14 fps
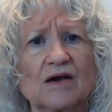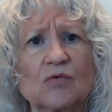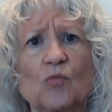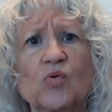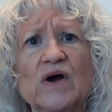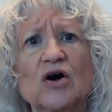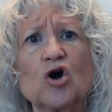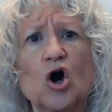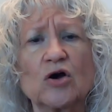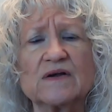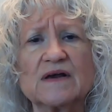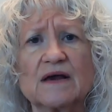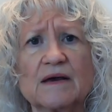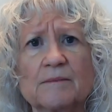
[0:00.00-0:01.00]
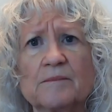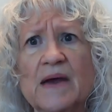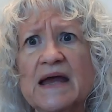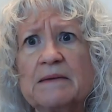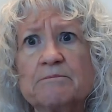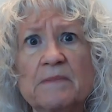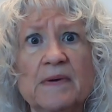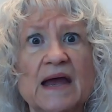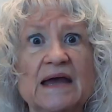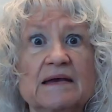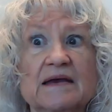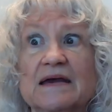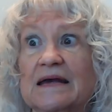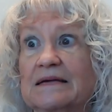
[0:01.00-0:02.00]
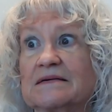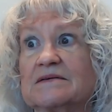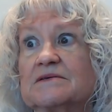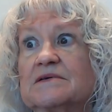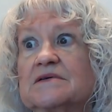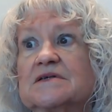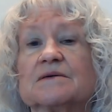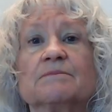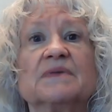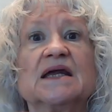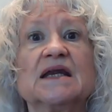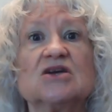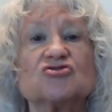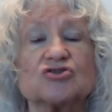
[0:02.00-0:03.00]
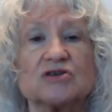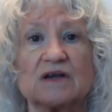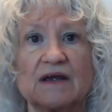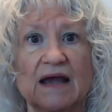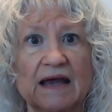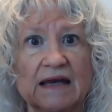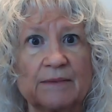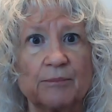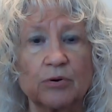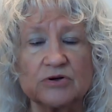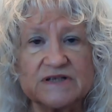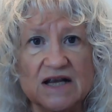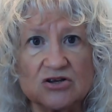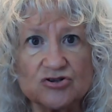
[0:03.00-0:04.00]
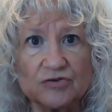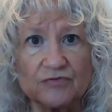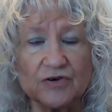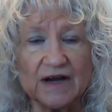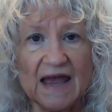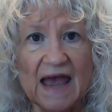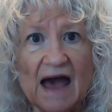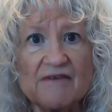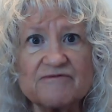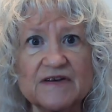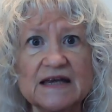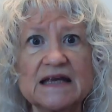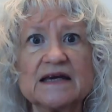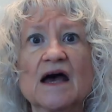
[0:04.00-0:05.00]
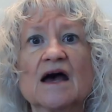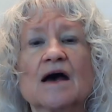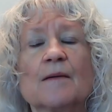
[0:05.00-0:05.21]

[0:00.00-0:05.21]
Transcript: will may diminish any potential for caffeine,